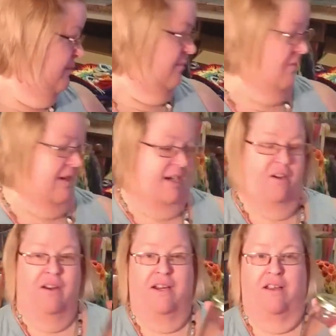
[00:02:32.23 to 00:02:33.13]
right
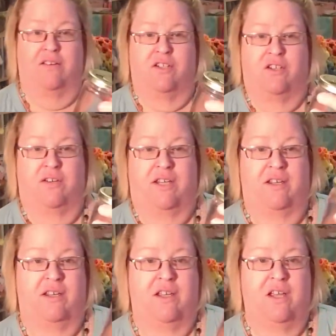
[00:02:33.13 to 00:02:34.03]
here, I'll show you.
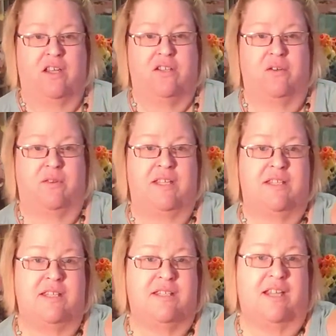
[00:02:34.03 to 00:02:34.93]
So this
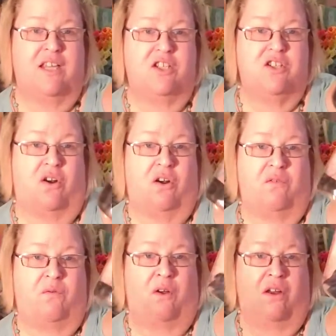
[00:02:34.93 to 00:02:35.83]
is like a jar of
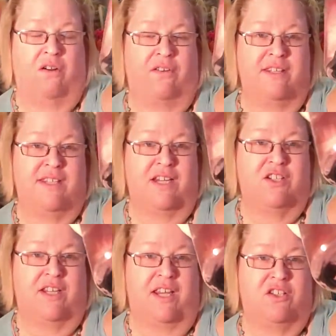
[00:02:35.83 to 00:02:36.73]
water, and this
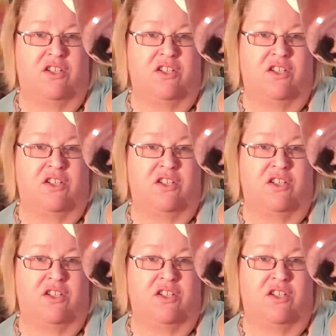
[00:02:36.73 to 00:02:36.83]
actually has